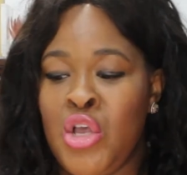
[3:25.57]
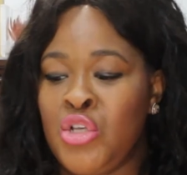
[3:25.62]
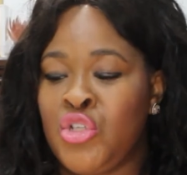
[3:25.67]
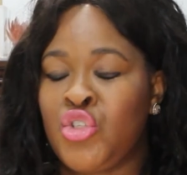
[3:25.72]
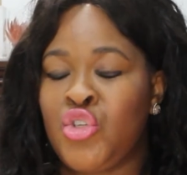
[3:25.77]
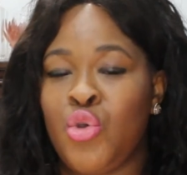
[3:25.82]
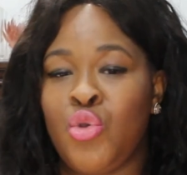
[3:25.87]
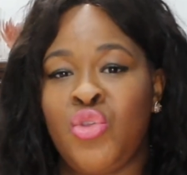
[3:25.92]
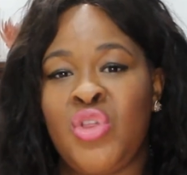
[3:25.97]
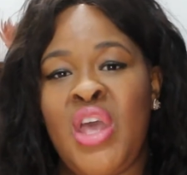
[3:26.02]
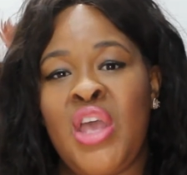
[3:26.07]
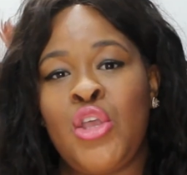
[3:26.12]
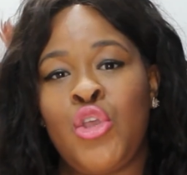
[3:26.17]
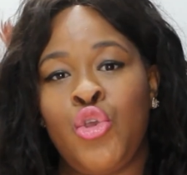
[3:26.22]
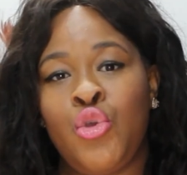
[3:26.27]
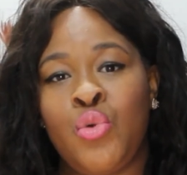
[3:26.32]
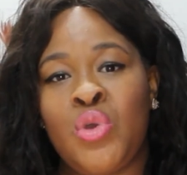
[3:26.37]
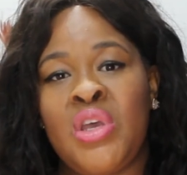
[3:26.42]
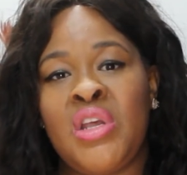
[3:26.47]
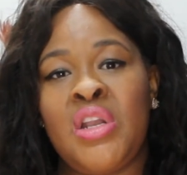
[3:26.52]
so that
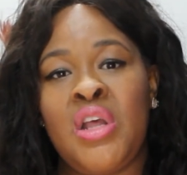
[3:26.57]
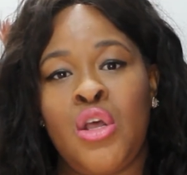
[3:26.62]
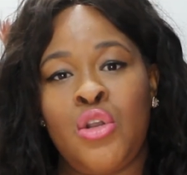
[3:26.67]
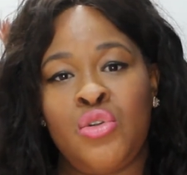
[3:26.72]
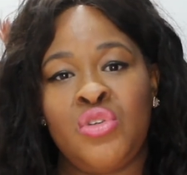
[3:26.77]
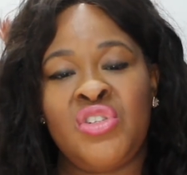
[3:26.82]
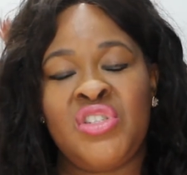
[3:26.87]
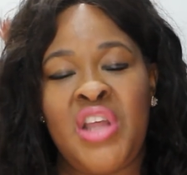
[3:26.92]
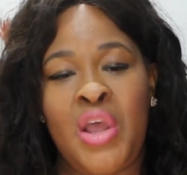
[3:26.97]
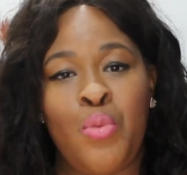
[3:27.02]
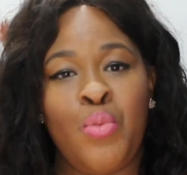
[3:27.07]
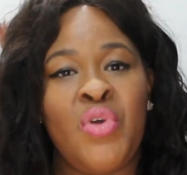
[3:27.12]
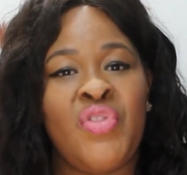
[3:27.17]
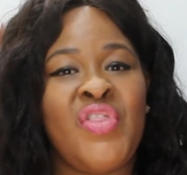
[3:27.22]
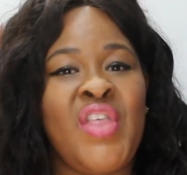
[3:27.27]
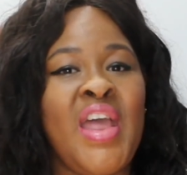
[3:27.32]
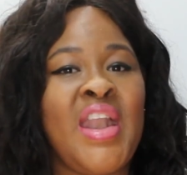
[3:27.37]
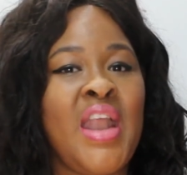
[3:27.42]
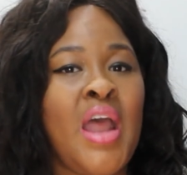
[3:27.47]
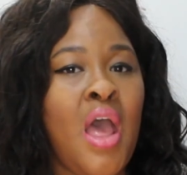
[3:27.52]
you can understand what
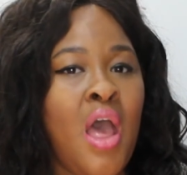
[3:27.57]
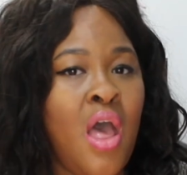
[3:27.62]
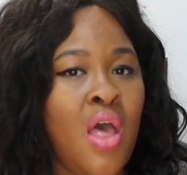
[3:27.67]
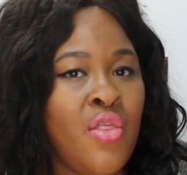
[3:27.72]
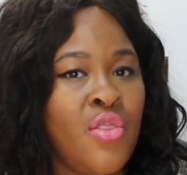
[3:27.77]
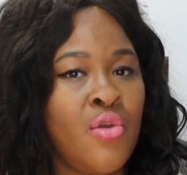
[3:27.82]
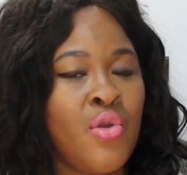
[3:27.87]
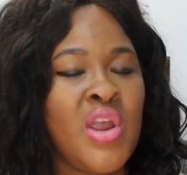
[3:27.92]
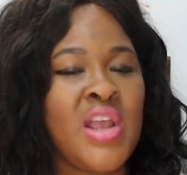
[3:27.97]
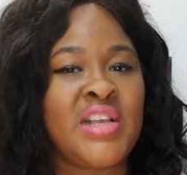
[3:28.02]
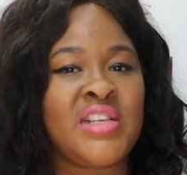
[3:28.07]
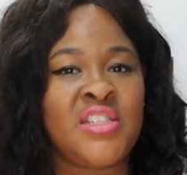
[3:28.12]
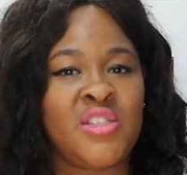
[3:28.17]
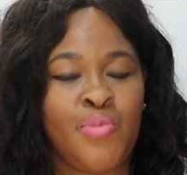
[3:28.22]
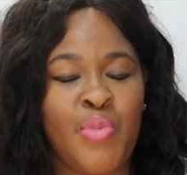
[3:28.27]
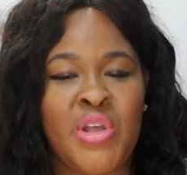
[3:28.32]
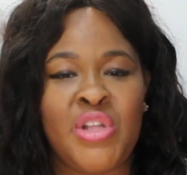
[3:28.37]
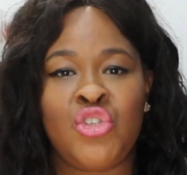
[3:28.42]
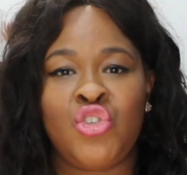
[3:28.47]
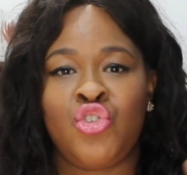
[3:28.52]
that other
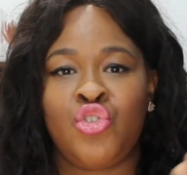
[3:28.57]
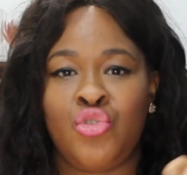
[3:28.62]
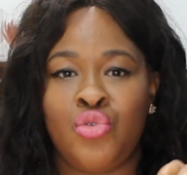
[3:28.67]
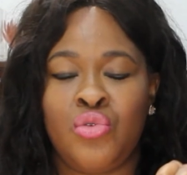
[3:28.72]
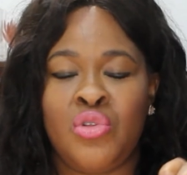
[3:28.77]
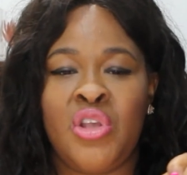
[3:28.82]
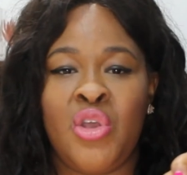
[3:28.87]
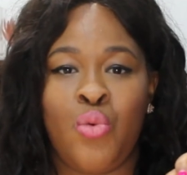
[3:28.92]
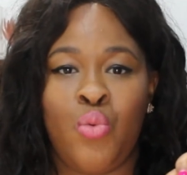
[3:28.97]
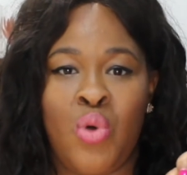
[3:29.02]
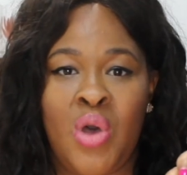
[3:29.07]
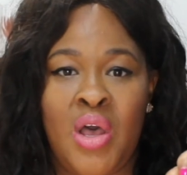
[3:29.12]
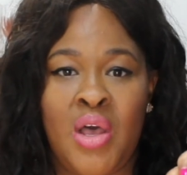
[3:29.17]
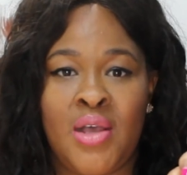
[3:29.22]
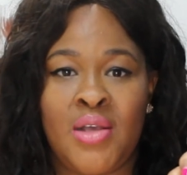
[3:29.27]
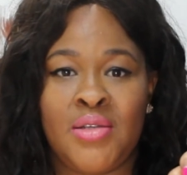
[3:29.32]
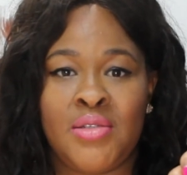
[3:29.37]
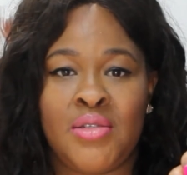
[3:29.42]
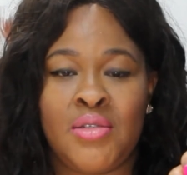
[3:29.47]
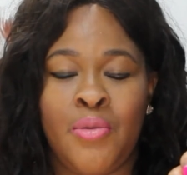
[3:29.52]
expense truly
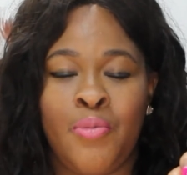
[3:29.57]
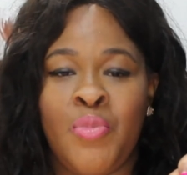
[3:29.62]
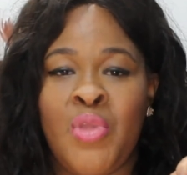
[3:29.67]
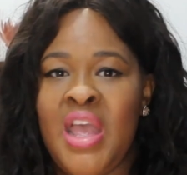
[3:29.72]
was.